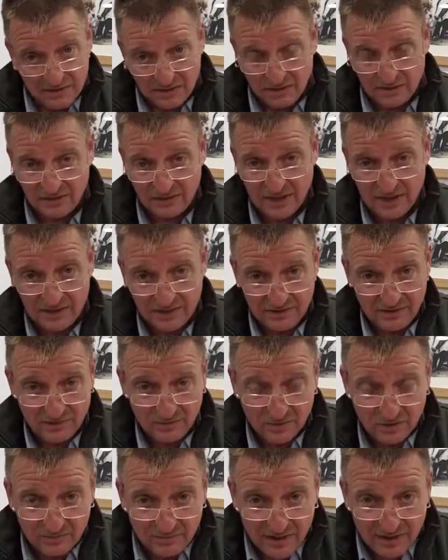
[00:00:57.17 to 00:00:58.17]
You get
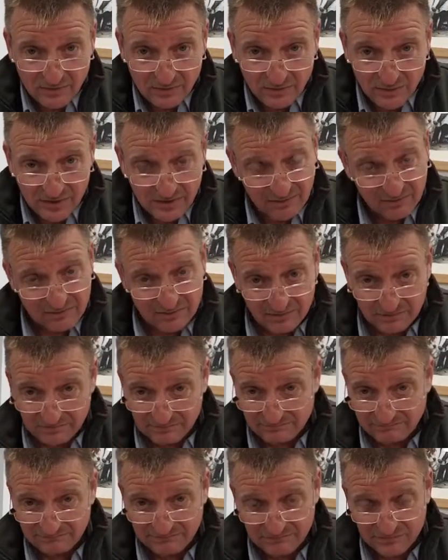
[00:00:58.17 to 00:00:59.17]
younger men with
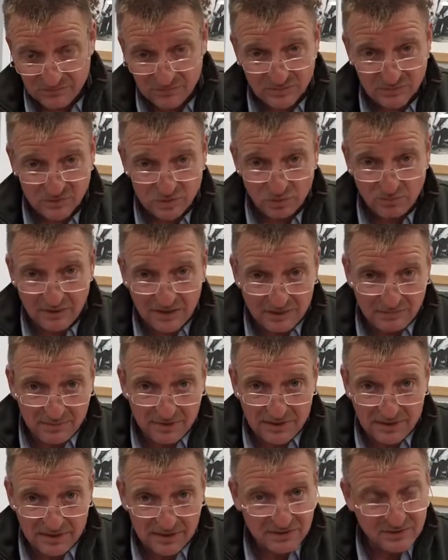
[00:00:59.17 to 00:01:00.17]
stubbly
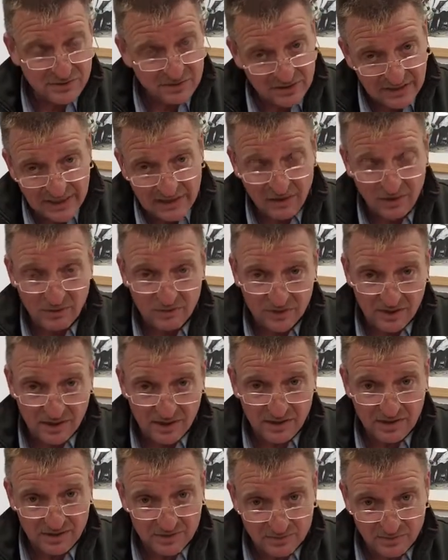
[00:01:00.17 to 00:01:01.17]
beards, you get older
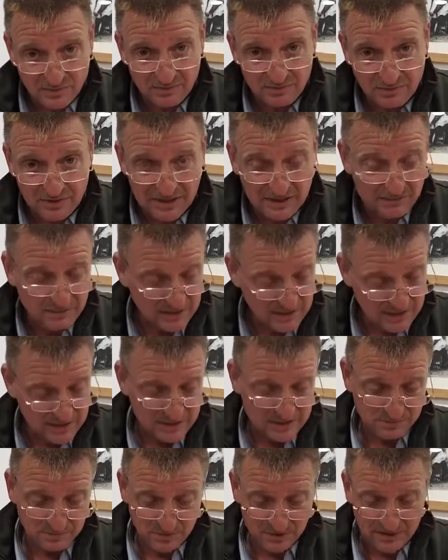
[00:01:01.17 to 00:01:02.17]
guys with big
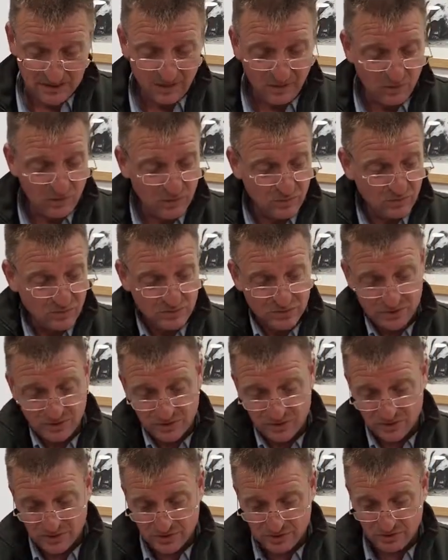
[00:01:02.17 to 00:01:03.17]
beards, but it all
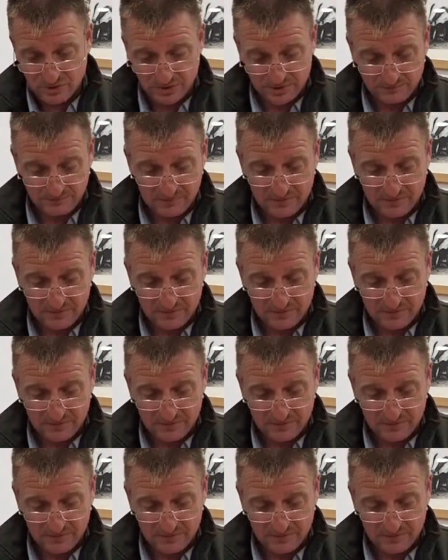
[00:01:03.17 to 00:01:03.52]
just sort of